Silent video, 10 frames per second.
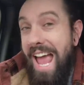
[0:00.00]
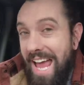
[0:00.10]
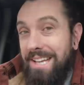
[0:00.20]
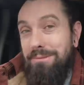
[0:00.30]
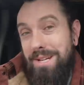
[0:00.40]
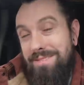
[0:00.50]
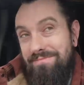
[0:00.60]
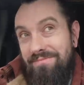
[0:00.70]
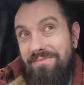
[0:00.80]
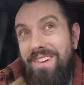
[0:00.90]
Anyway,
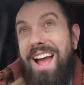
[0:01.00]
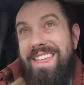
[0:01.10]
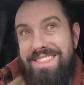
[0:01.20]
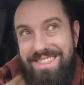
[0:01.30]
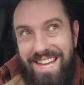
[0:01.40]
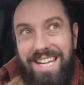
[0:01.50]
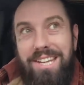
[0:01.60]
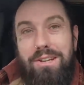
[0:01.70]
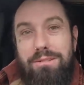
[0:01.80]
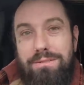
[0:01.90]

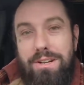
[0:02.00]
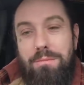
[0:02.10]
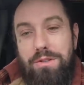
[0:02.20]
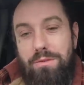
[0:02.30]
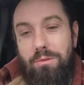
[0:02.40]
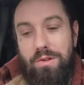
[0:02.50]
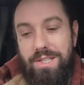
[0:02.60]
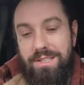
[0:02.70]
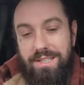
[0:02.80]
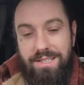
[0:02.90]
thank you very much for
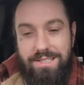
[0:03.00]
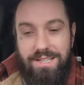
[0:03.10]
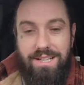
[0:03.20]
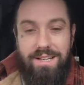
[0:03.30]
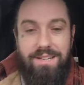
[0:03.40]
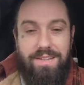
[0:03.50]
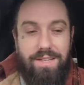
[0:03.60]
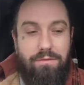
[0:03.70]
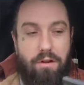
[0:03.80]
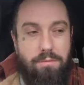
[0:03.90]
watching this.
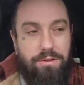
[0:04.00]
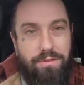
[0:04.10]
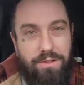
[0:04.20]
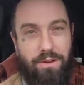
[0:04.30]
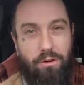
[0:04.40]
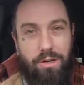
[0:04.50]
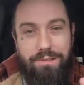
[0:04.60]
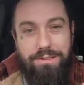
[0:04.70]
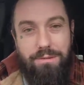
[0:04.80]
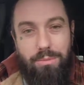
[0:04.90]
Thanks very much for the
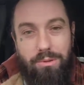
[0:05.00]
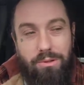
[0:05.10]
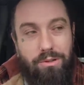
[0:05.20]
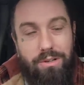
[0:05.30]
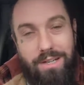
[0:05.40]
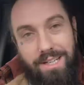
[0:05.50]
ongoing support.